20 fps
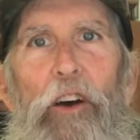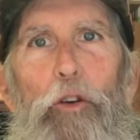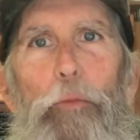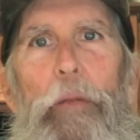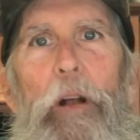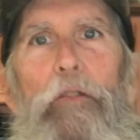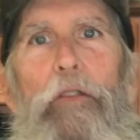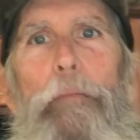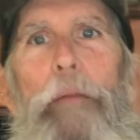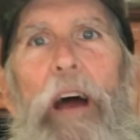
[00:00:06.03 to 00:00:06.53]
Hope
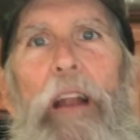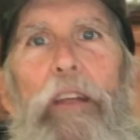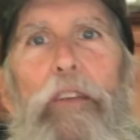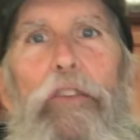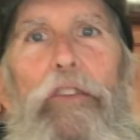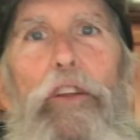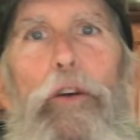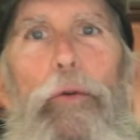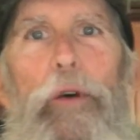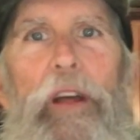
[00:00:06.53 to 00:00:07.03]
everybody's
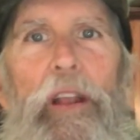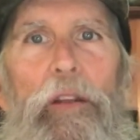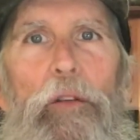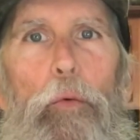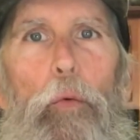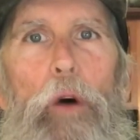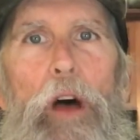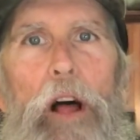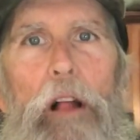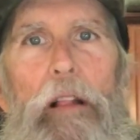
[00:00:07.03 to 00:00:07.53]

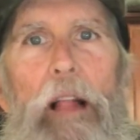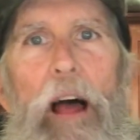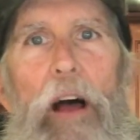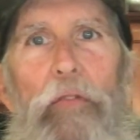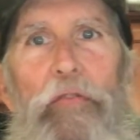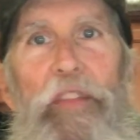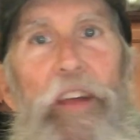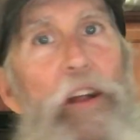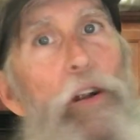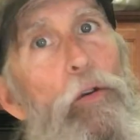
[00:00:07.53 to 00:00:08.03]
doing well
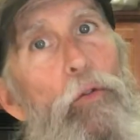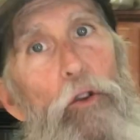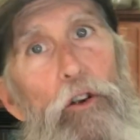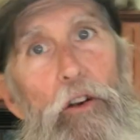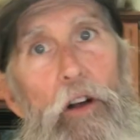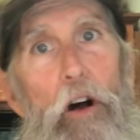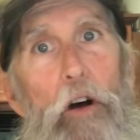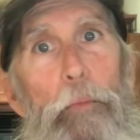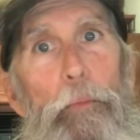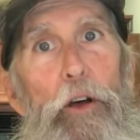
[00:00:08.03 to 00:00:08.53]
out there.
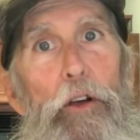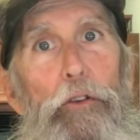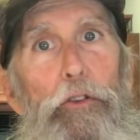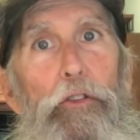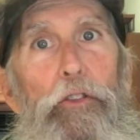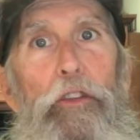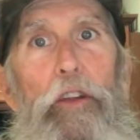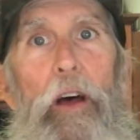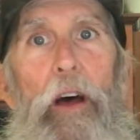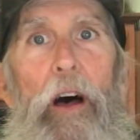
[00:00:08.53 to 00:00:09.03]
We're
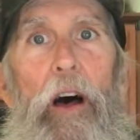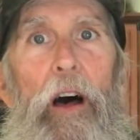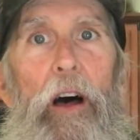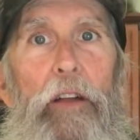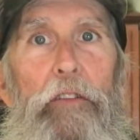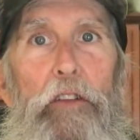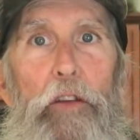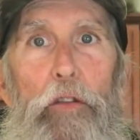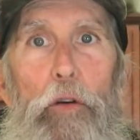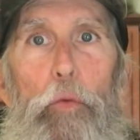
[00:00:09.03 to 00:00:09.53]
almost
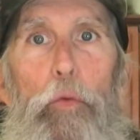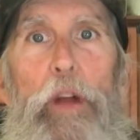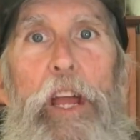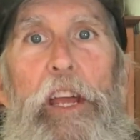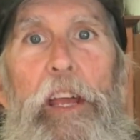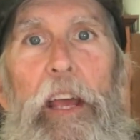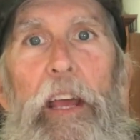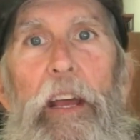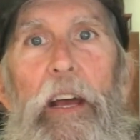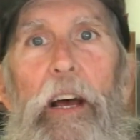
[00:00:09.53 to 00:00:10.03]
to the
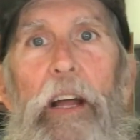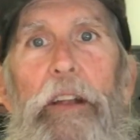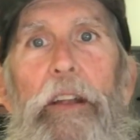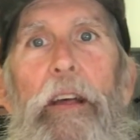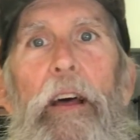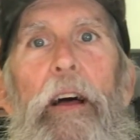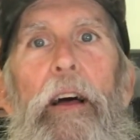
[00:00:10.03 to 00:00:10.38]
weekend,